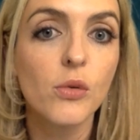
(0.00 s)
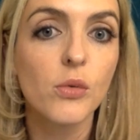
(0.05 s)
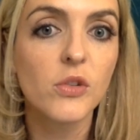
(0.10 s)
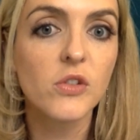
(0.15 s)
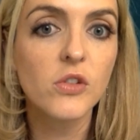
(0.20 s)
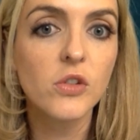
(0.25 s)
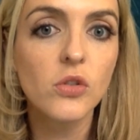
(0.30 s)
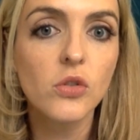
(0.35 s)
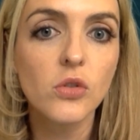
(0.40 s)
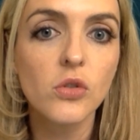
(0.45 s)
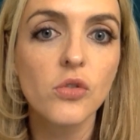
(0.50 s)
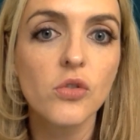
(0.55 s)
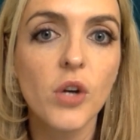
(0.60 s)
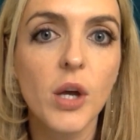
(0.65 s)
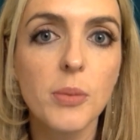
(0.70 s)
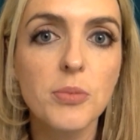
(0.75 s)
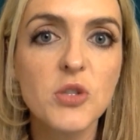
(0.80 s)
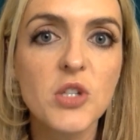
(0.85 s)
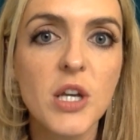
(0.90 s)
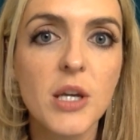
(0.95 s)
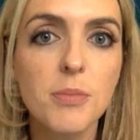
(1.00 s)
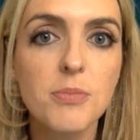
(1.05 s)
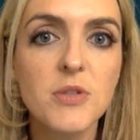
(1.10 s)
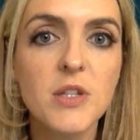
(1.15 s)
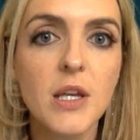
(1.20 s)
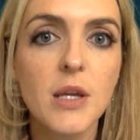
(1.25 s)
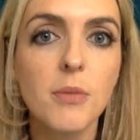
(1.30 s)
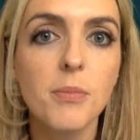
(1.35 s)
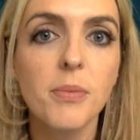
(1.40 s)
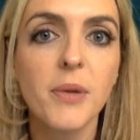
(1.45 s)
so a teardrop shaped
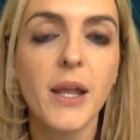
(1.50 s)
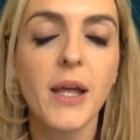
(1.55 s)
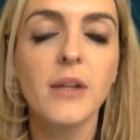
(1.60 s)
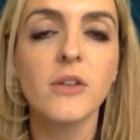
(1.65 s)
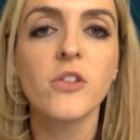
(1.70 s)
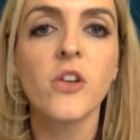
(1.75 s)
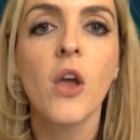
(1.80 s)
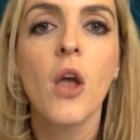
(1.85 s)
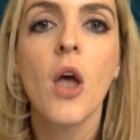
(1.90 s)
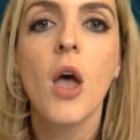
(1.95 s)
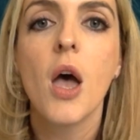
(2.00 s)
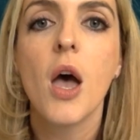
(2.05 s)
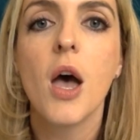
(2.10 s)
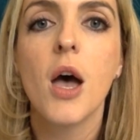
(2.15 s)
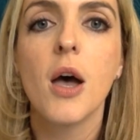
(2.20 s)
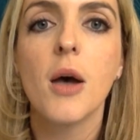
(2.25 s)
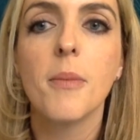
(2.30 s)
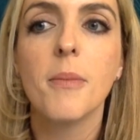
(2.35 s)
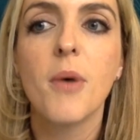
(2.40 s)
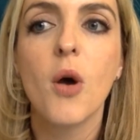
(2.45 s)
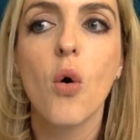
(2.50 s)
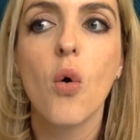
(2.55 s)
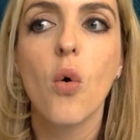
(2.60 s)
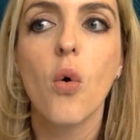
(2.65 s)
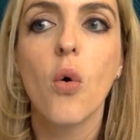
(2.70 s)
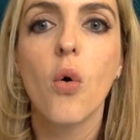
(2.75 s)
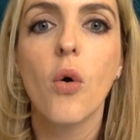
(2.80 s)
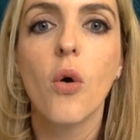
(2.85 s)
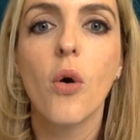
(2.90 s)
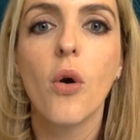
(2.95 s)
implant,
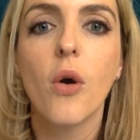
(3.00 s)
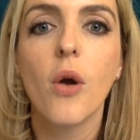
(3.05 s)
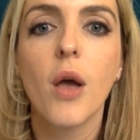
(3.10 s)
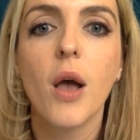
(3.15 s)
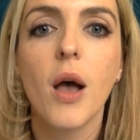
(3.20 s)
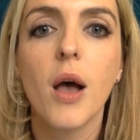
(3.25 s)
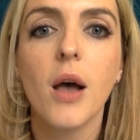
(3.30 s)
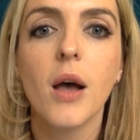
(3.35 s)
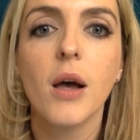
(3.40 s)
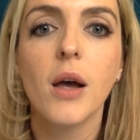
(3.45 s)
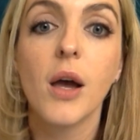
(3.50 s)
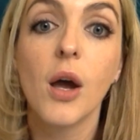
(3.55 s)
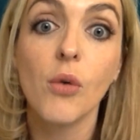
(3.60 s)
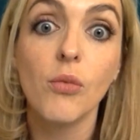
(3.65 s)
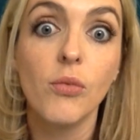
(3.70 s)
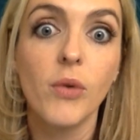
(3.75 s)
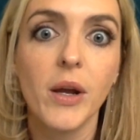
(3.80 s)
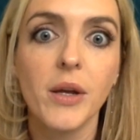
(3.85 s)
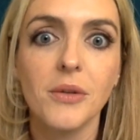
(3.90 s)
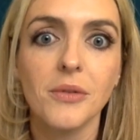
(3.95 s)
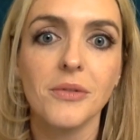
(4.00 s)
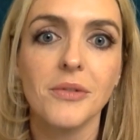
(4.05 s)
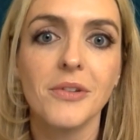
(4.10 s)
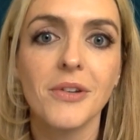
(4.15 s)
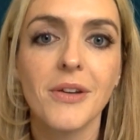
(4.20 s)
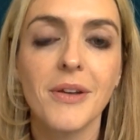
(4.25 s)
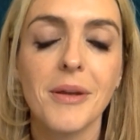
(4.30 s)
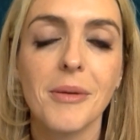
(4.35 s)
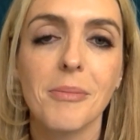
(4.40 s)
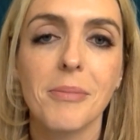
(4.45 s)
or a round
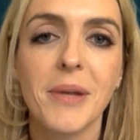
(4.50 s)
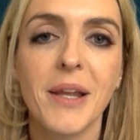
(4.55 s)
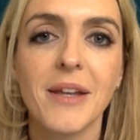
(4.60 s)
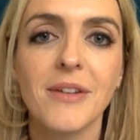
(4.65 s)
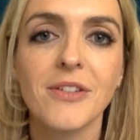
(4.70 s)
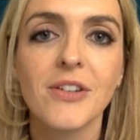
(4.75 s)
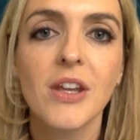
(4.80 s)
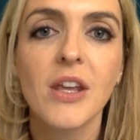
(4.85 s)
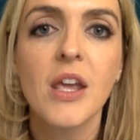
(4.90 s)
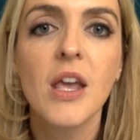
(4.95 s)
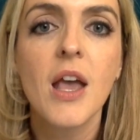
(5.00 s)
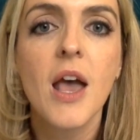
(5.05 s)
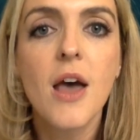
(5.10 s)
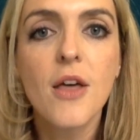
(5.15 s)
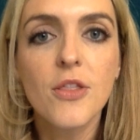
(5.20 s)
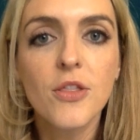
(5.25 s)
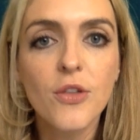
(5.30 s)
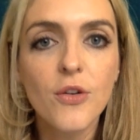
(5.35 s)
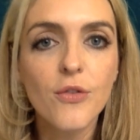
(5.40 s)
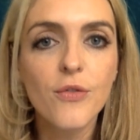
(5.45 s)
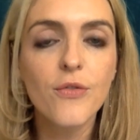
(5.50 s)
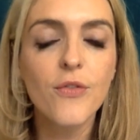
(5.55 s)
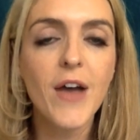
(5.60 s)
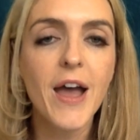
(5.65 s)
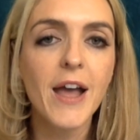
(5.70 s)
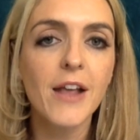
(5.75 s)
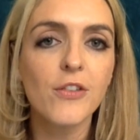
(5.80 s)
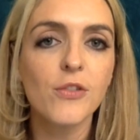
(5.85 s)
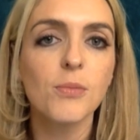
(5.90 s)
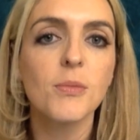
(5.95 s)
implant. The
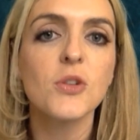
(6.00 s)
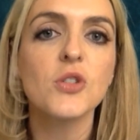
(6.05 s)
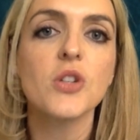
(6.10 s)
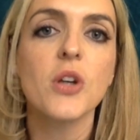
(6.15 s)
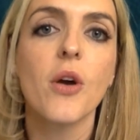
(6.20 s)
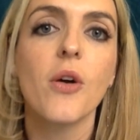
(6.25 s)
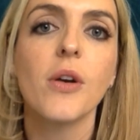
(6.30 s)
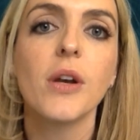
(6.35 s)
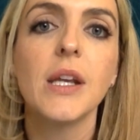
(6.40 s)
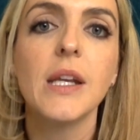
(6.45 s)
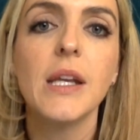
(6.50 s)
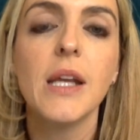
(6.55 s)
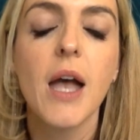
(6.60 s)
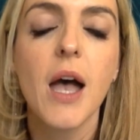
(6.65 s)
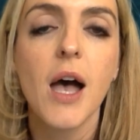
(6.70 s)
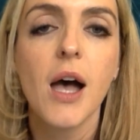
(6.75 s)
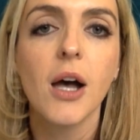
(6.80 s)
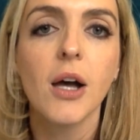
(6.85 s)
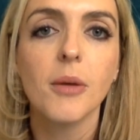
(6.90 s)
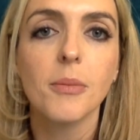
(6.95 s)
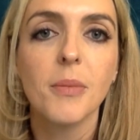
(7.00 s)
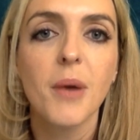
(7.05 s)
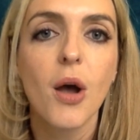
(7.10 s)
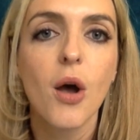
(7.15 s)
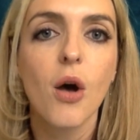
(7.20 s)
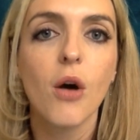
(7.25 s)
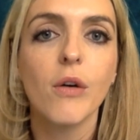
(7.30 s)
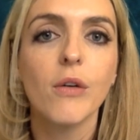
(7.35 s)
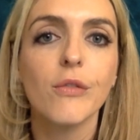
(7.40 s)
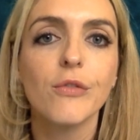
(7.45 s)
vast majority
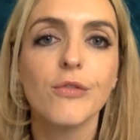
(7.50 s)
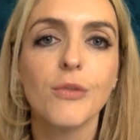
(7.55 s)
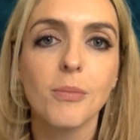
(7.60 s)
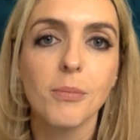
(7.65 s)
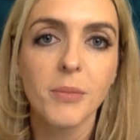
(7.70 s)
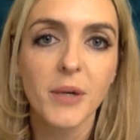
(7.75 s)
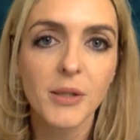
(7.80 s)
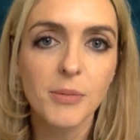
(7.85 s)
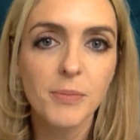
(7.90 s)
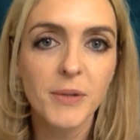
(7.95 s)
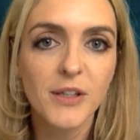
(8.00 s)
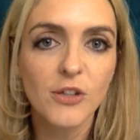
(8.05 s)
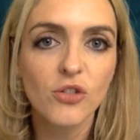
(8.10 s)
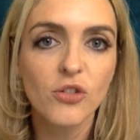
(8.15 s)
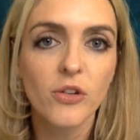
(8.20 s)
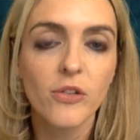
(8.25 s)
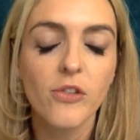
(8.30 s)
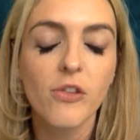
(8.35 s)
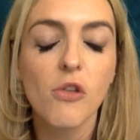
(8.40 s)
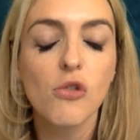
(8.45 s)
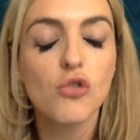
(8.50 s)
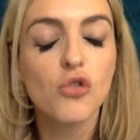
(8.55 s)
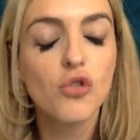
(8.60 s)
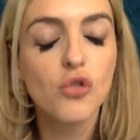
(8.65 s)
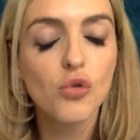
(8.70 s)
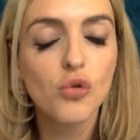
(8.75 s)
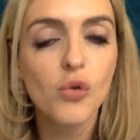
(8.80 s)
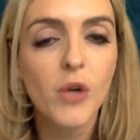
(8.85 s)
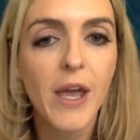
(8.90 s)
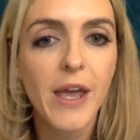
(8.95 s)
of my patients
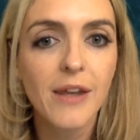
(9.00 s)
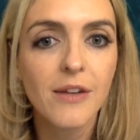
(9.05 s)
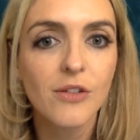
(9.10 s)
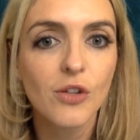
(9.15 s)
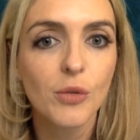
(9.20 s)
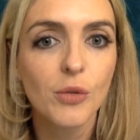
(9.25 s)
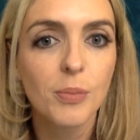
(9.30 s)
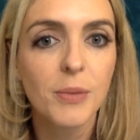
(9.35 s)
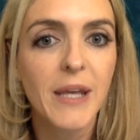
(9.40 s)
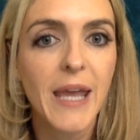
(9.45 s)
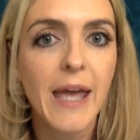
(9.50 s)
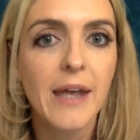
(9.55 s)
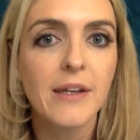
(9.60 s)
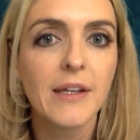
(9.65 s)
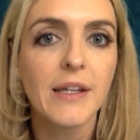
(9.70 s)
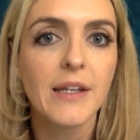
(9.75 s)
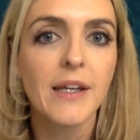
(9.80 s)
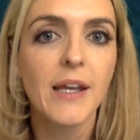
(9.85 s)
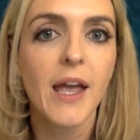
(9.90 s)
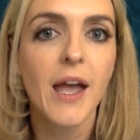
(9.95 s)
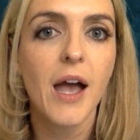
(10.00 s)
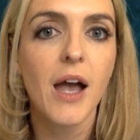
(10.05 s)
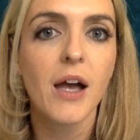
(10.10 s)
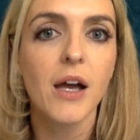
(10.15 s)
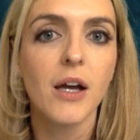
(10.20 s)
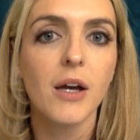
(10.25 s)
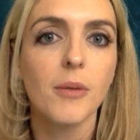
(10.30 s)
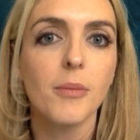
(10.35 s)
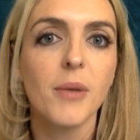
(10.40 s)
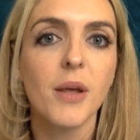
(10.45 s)
do end up getting
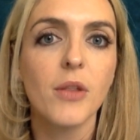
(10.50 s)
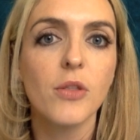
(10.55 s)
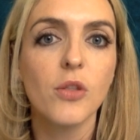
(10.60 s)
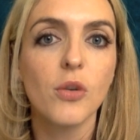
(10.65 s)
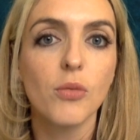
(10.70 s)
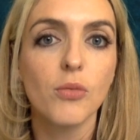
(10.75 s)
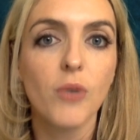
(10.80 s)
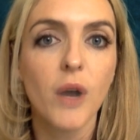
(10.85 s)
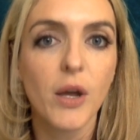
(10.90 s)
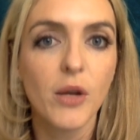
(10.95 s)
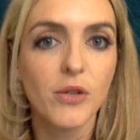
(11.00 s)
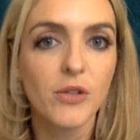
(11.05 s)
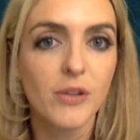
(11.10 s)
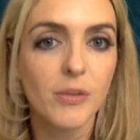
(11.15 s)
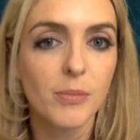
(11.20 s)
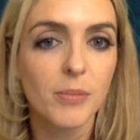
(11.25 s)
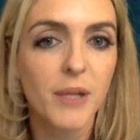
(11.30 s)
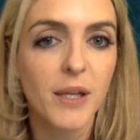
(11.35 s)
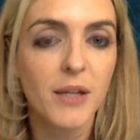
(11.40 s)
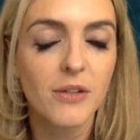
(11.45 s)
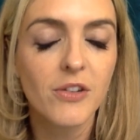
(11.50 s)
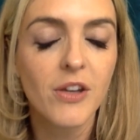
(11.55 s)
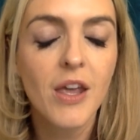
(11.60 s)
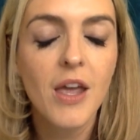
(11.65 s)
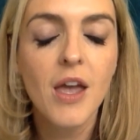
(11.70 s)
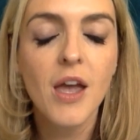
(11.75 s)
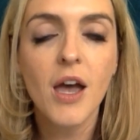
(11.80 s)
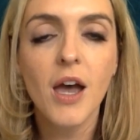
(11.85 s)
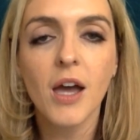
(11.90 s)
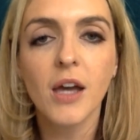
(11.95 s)
the round implant.
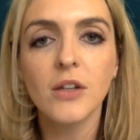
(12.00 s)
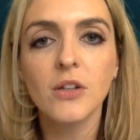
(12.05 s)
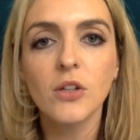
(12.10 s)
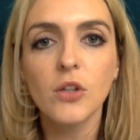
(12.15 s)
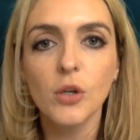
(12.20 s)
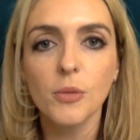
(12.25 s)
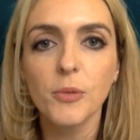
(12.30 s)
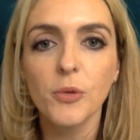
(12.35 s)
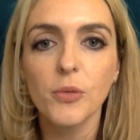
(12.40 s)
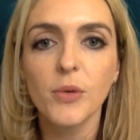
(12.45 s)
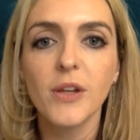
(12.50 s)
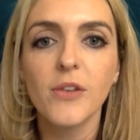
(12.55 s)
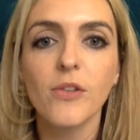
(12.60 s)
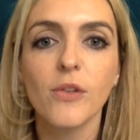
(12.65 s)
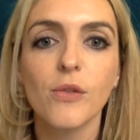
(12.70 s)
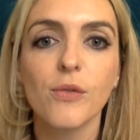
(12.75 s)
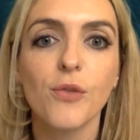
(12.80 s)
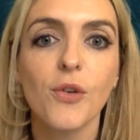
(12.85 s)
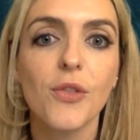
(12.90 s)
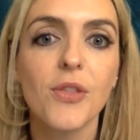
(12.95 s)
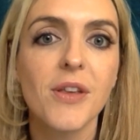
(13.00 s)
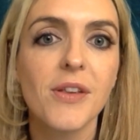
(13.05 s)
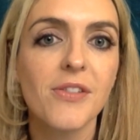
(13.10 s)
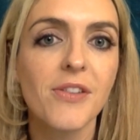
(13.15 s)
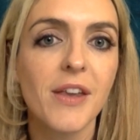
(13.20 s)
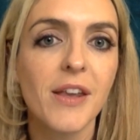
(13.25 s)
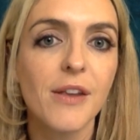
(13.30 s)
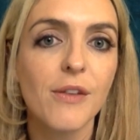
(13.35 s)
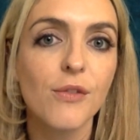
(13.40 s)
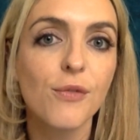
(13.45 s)
And a couple of reasons for this
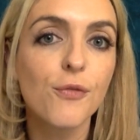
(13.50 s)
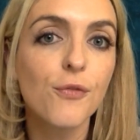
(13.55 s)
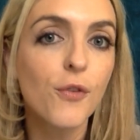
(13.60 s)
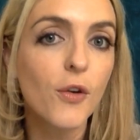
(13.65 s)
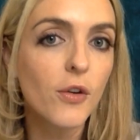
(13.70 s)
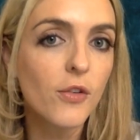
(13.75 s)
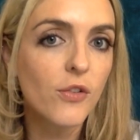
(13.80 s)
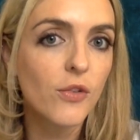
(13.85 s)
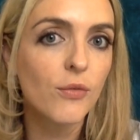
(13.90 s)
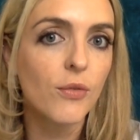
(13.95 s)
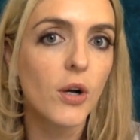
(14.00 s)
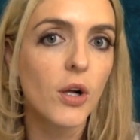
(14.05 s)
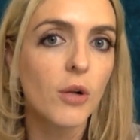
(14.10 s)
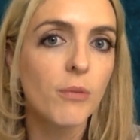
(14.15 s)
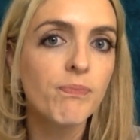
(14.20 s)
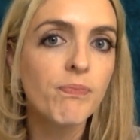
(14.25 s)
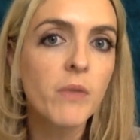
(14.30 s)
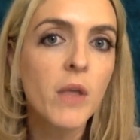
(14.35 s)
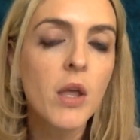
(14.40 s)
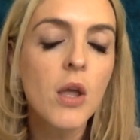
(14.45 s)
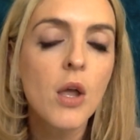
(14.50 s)
is, first of all,